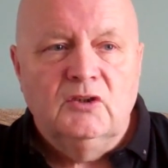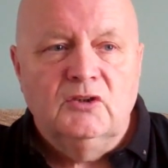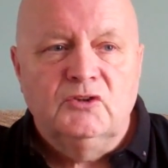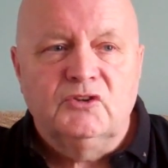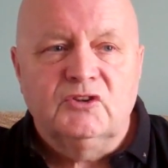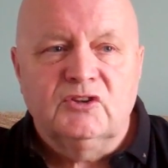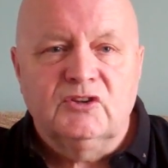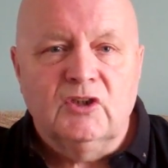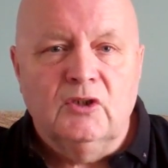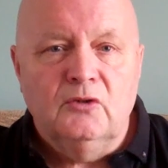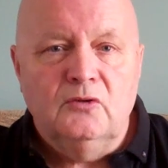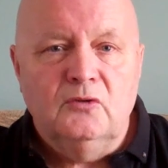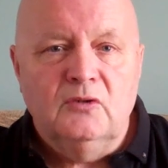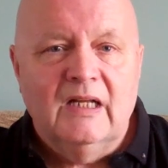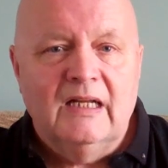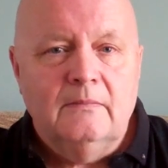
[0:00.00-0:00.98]

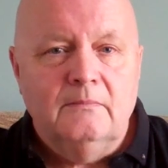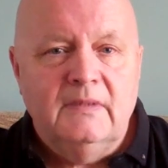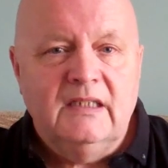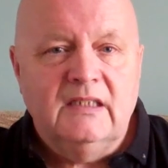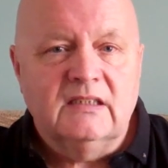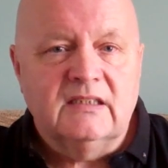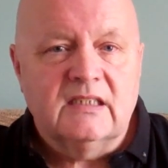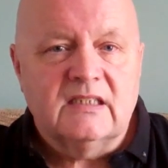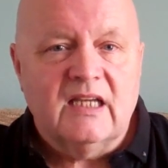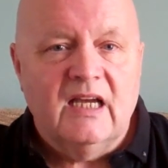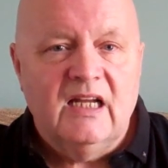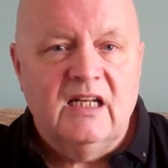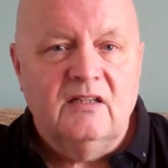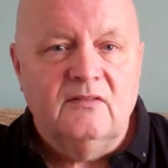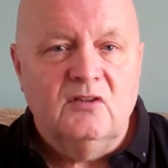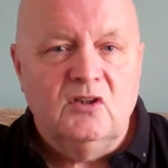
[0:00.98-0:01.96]
So that means there's a
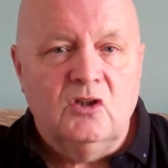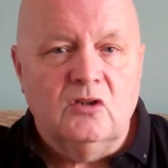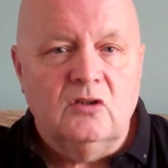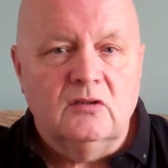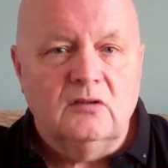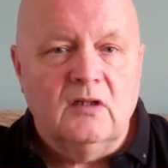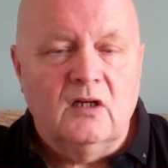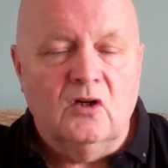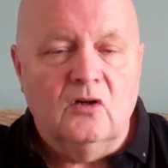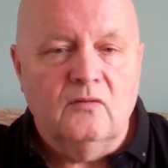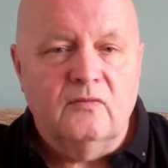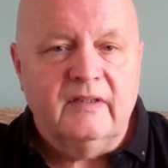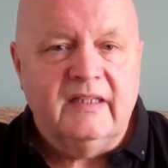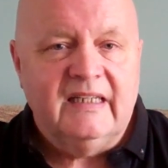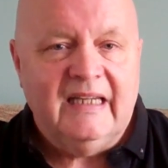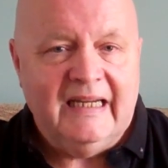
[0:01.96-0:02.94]
hell of a lot of
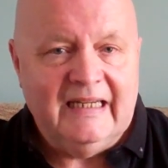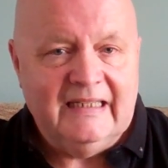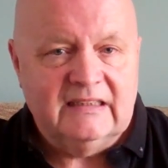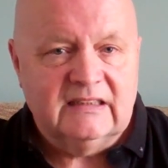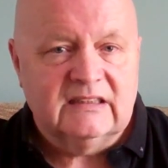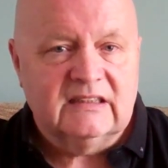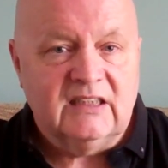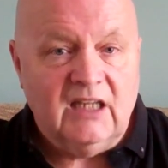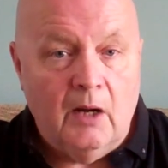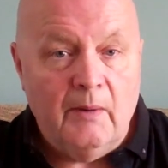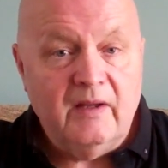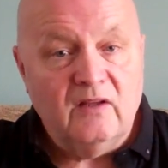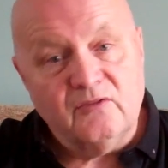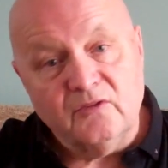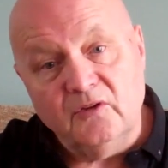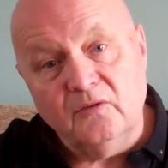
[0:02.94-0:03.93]
kids
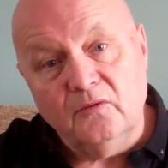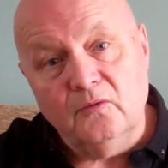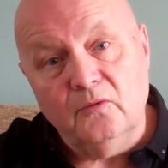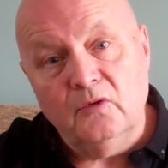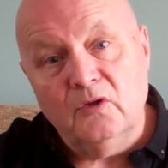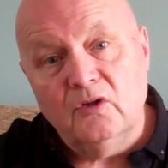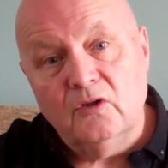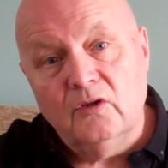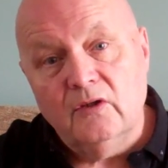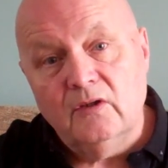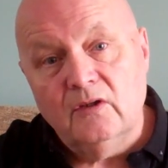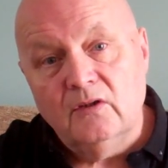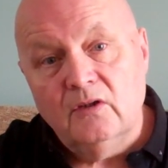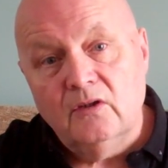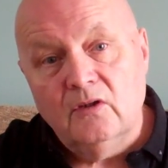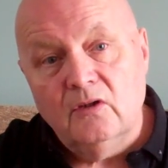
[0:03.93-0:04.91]
going through
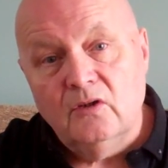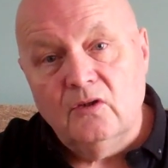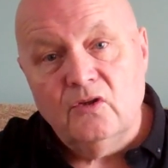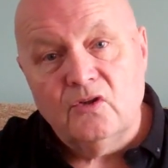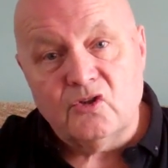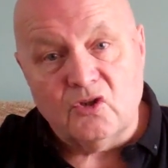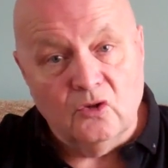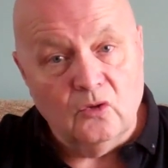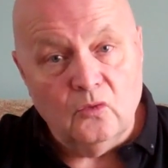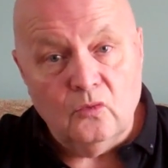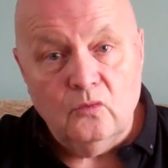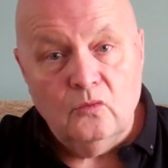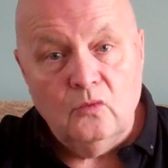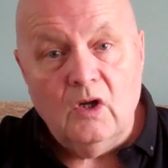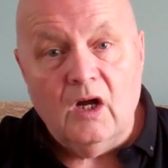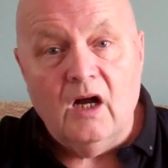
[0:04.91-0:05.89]
school
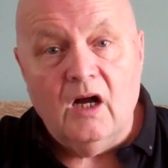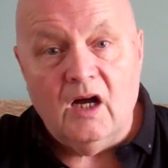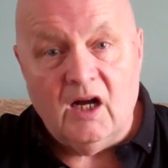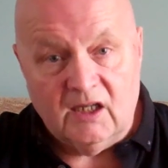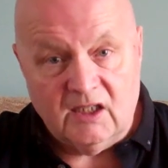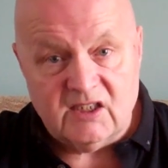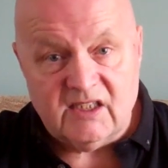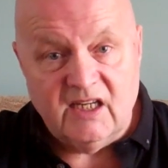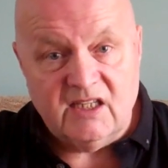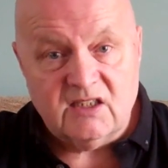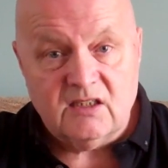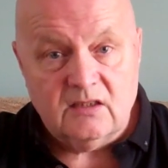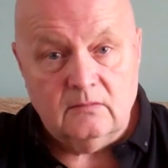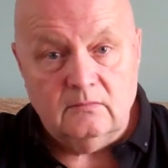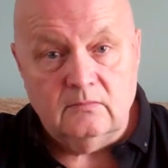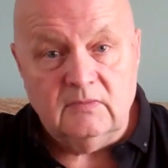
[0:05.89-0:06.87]

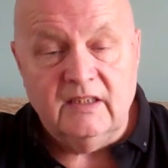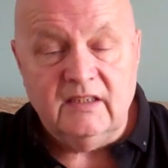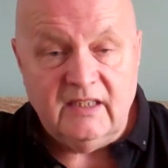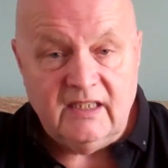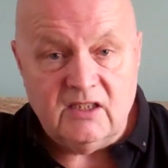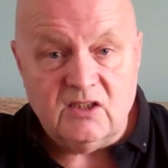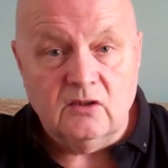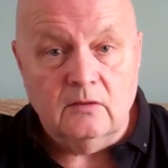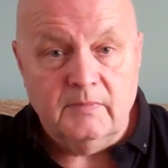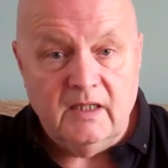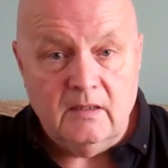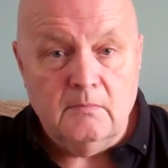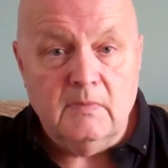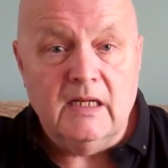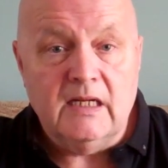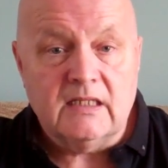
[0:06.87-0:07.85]
unassessed, their needs not
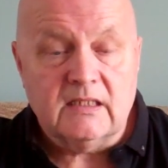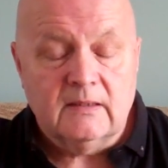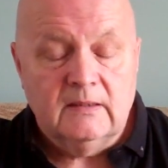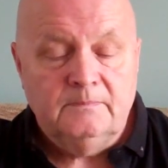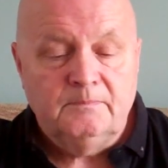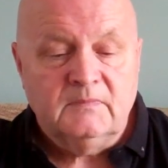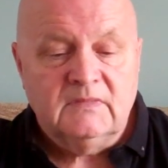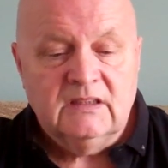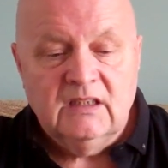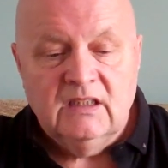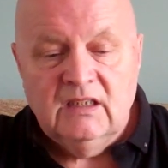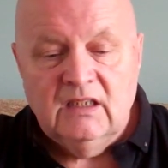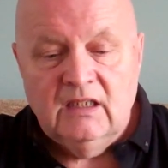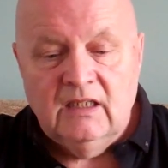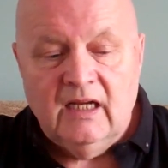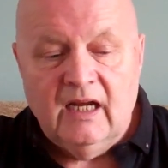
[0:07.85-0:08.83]
being met.
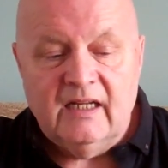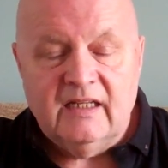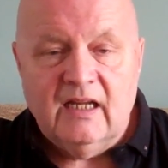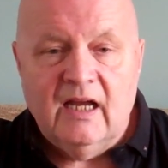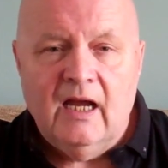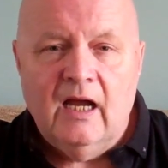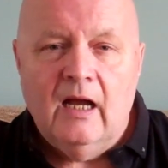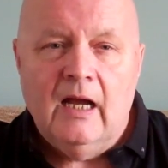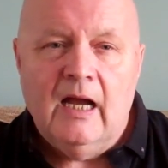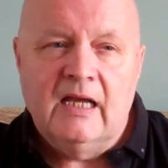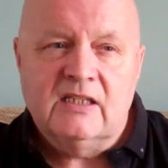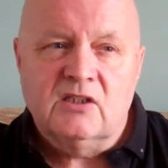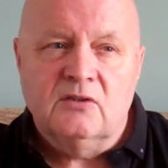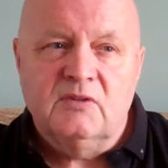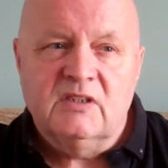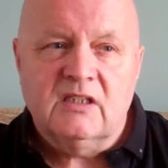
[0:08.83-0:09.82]
And
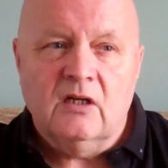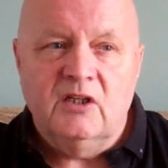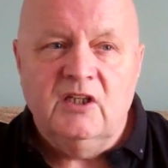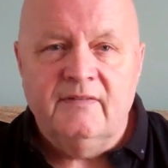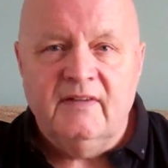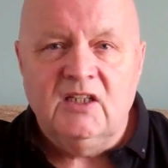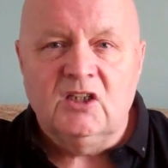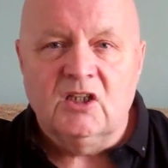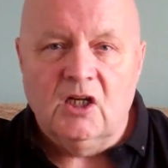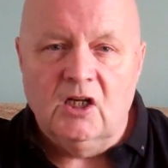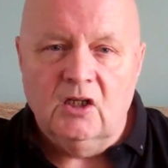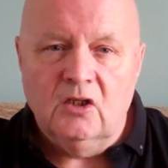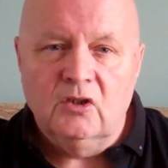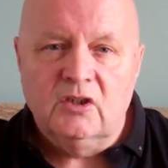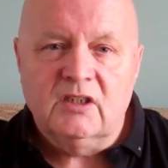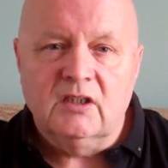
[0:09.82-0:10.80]
as a result, you've only got to
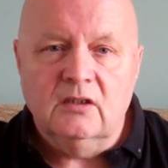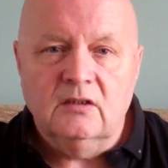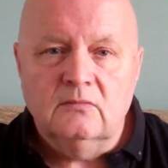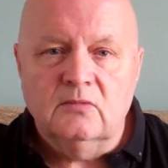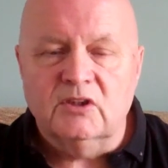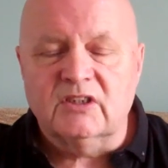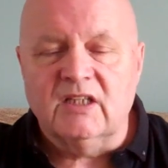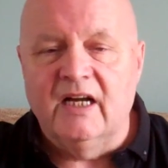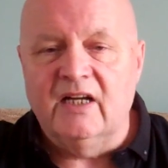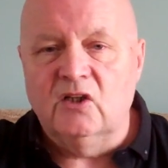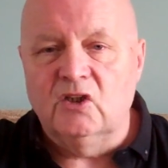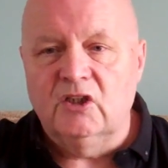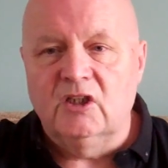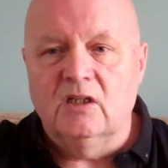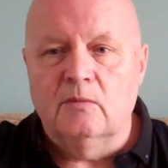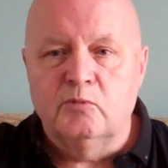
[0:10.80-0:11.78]
look at what's going
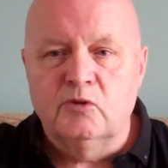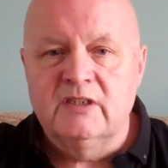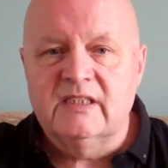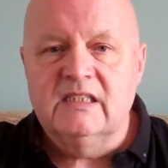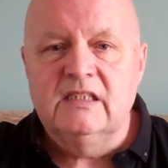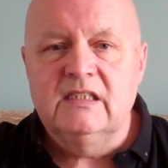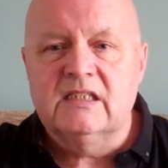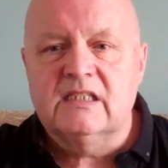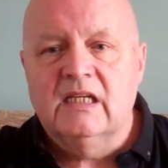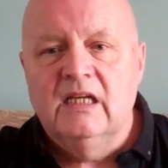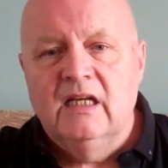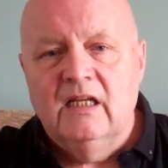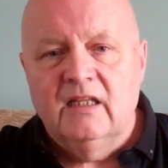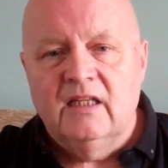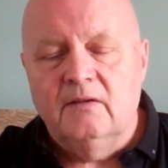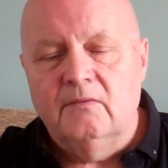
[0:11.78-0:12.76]
on in our prisons.
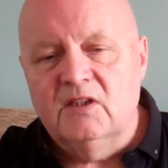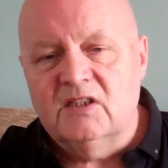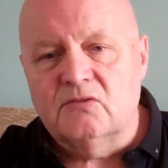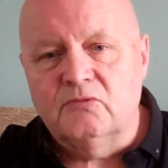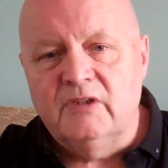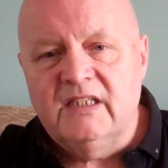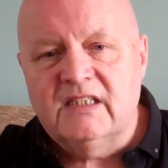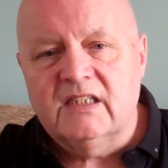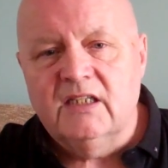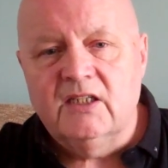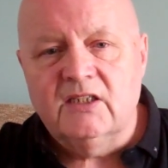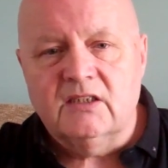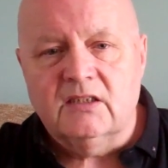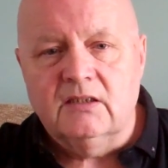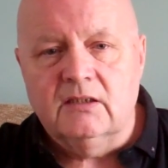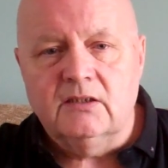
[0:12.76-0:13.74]
There is
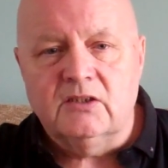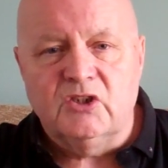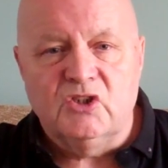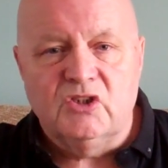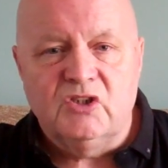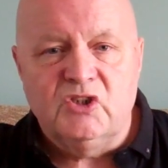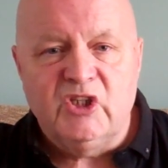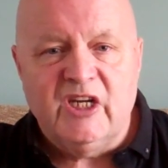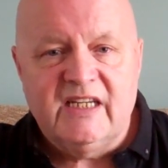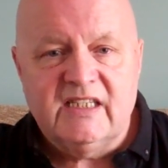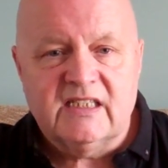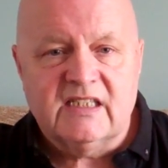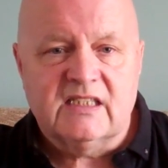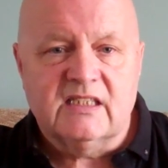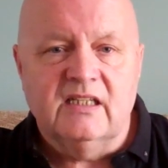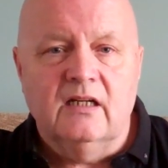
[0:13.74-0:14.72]
research that
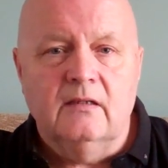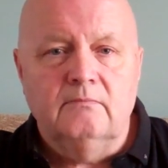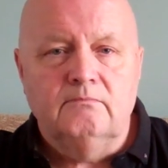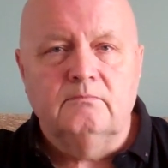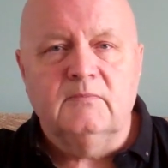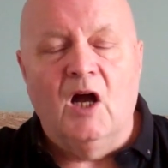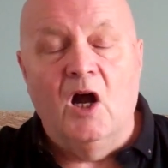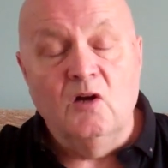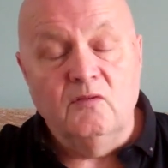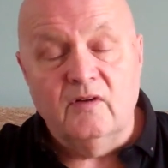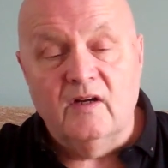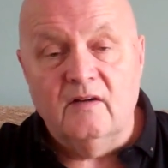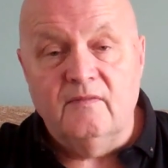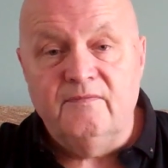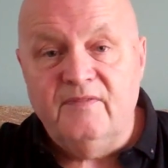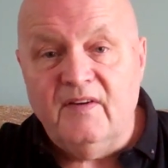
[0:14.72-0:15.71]
suggests that
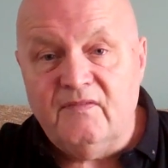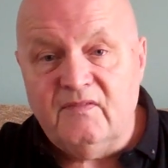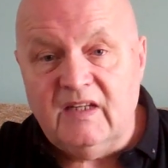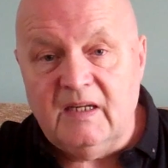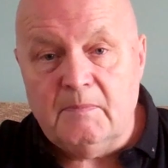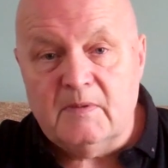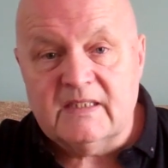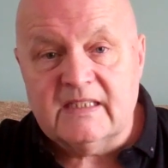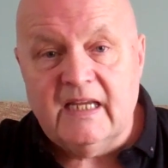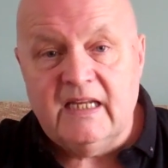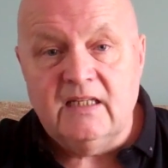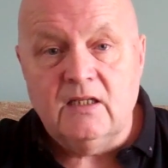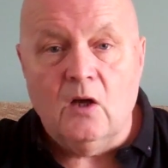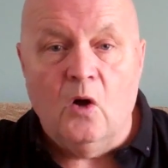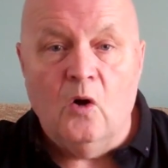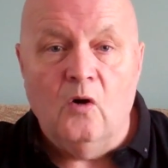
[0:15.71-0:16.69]
over
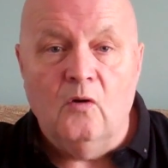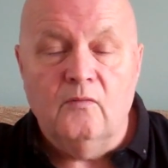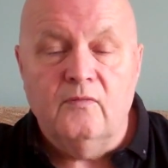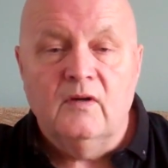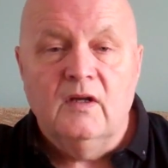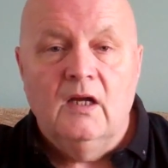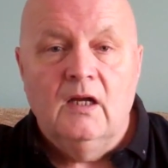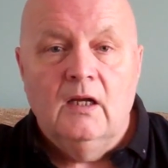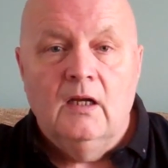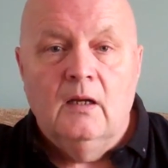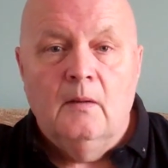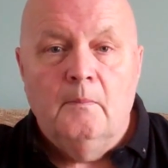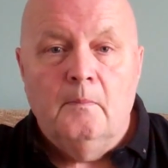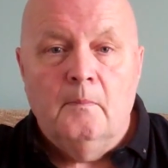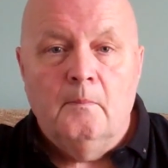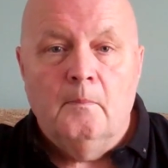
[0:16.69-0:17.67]
50% of
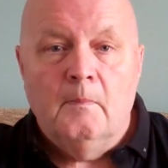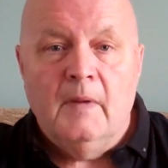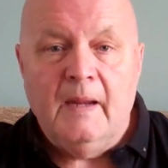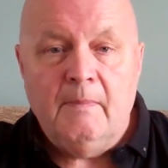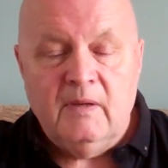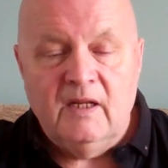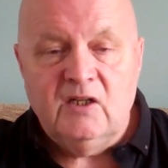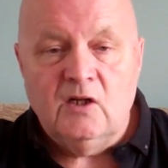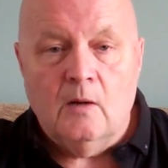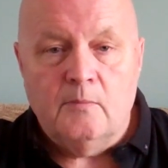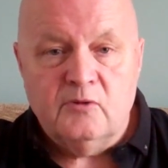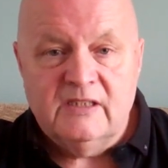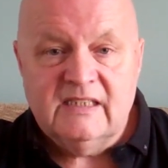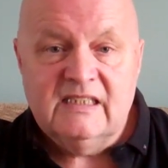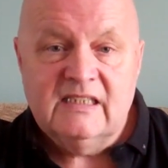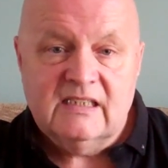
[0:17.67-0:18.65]
people in our
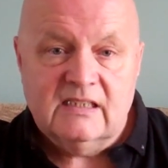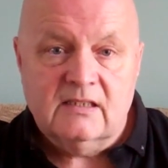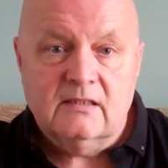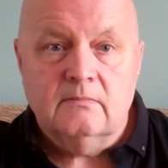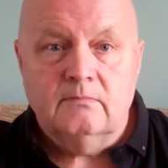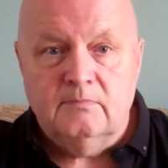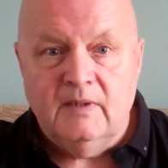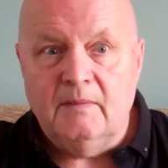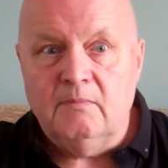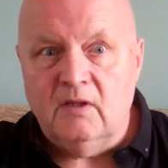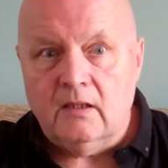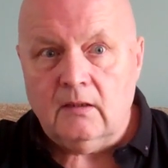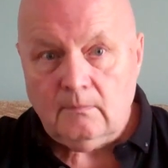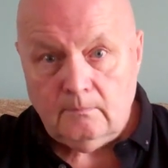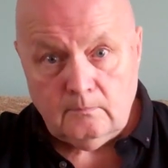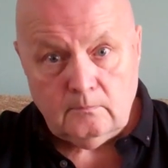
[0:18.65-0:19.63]
prisons, people
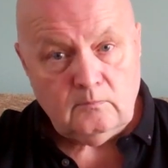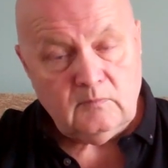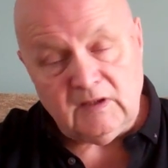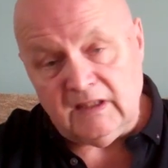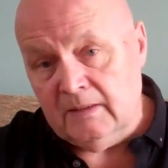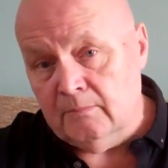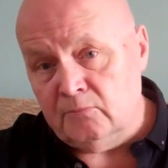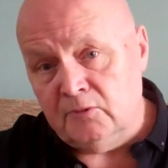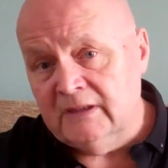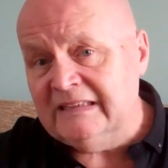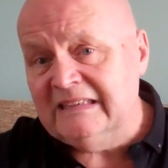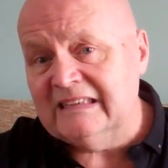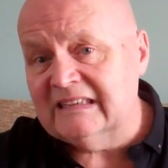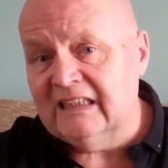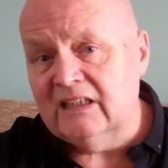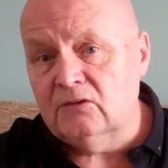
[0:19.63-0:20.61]
in
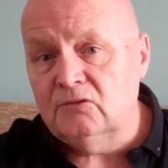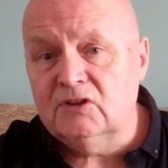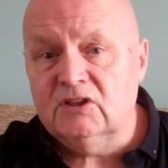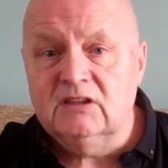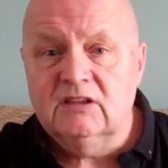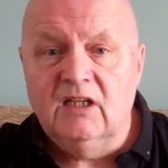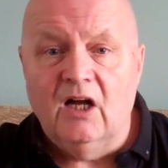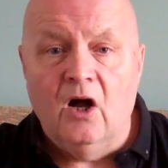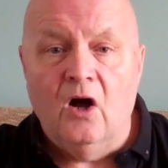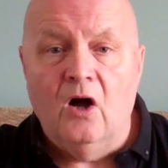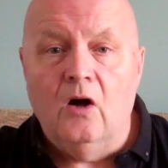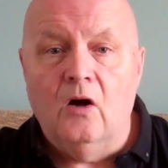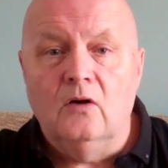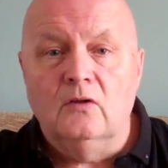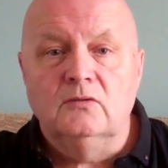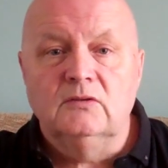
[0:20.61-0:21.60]
prison cells,
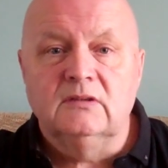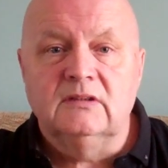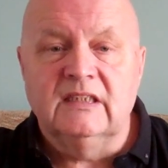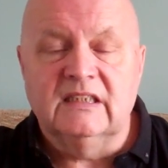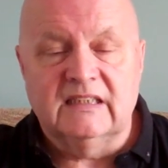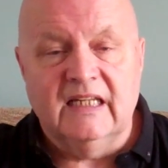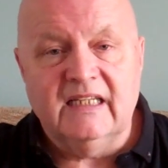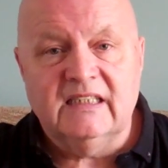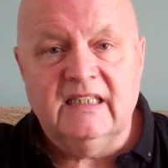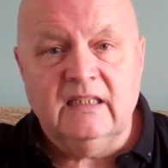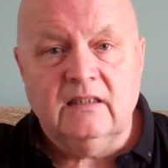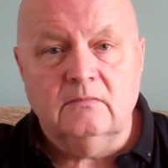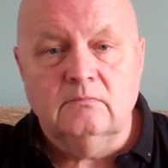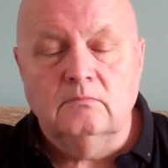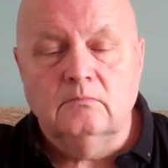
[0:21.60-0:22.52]
are dyslexic,